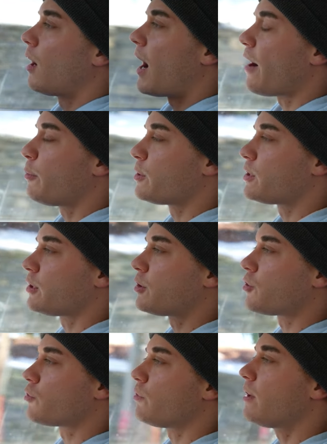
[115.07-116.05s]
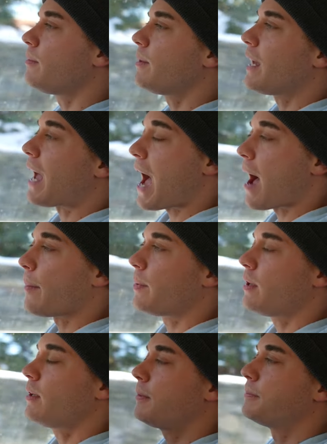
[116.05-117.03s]
I was extremely
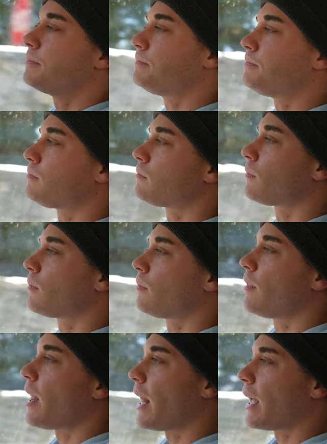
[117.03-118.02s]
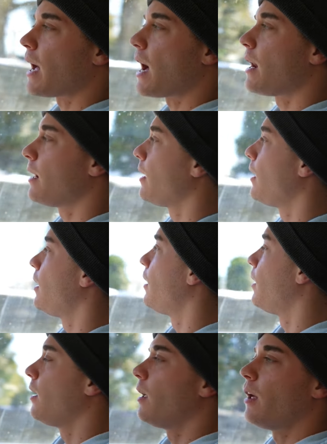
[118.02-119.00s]
happy that I got
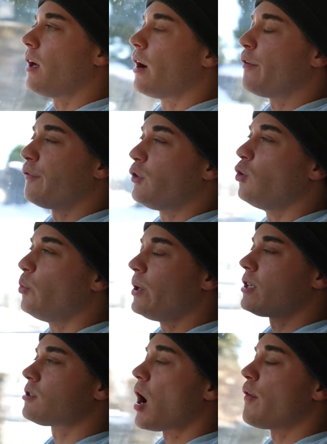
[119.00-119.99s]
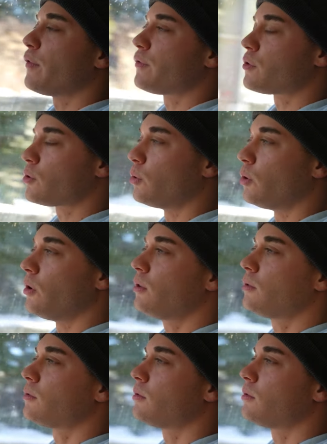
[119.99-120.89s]
a few weeks off of school,